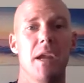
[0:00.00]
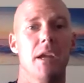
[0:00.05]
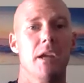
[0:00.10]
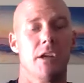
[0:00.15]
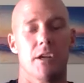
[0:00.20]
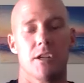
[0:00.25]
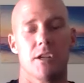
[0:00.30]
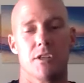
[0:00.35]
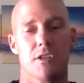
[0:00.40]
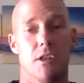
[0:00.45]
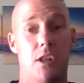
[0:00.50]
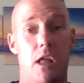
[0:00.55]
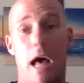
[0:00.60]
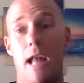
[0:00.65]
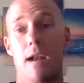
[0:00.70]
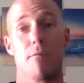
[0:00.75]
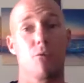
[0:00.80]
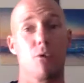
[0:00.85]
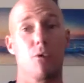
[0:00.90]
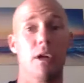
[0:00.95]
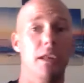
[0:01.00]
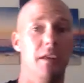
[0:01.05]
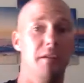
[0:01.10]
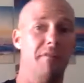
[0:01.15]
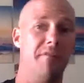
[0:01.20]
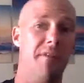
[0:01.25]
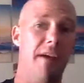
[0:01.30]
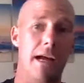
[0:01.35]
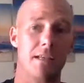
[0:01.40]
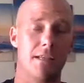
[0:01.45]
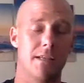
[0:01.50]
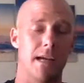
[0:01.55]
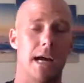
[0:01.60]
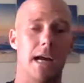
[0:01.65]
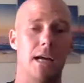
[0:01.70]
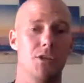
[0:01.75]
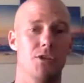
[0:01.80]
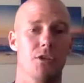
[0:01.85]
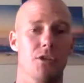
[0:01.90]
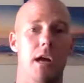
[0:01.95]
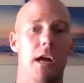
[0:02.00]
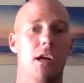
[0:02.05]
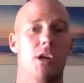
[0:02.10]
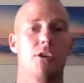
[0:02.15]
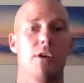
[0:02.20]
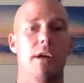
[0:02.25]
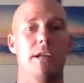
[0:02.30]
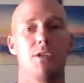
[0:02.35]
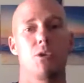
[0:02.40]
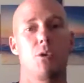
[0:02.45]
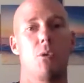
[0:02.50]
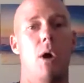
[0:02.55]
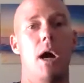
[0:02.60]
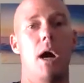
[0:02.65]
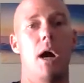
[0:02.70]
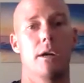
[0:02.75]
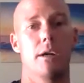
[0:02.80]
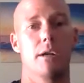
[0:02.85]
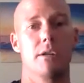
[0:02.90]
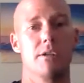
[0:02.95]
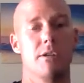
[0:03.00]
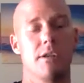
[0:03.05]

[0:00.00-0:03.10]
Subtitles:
because a lot of really fast guys are not great squatters.